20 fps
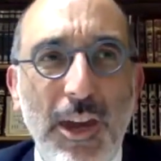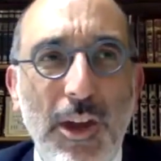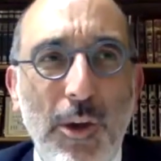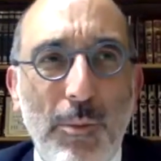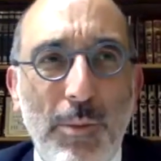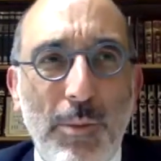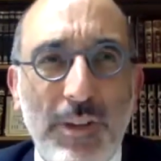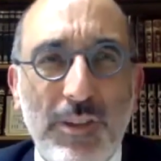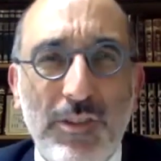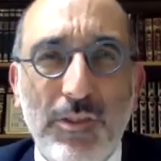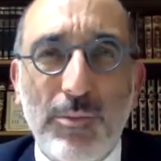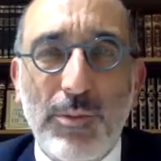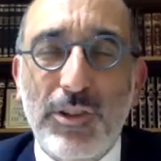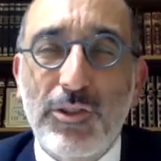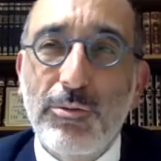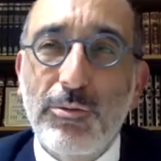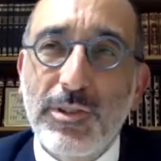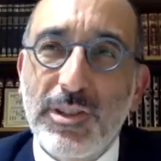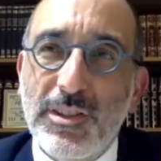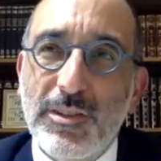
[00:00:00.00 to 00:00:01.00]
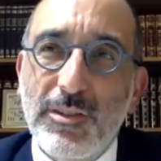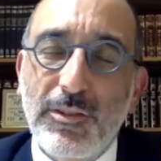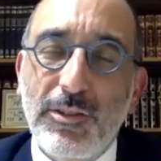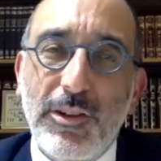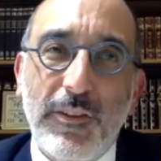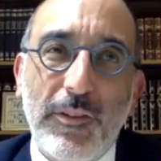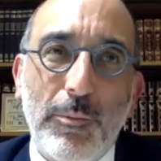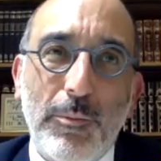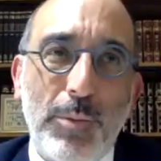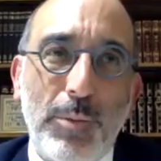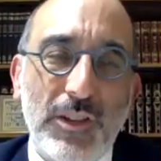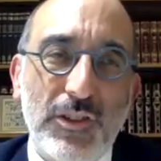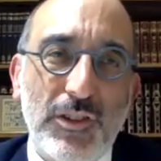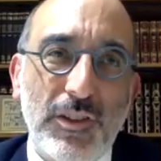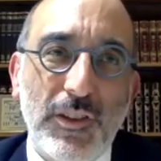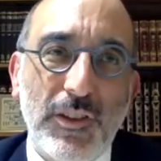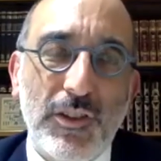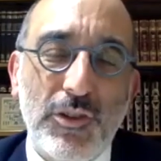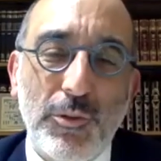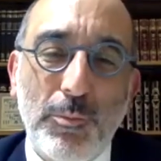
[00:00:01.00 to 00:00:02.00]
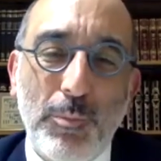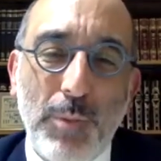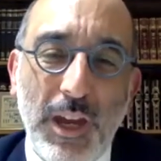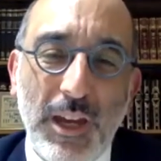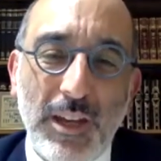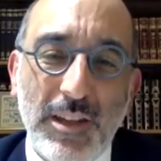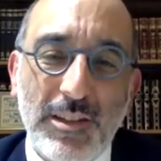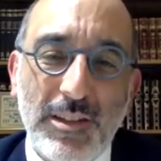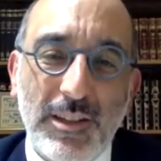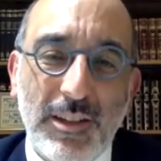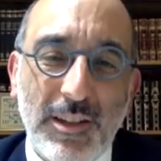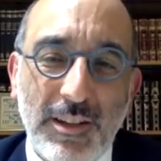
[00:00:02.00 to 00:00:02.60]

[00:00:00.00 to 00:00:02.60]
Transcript: But you was the picture that you painted,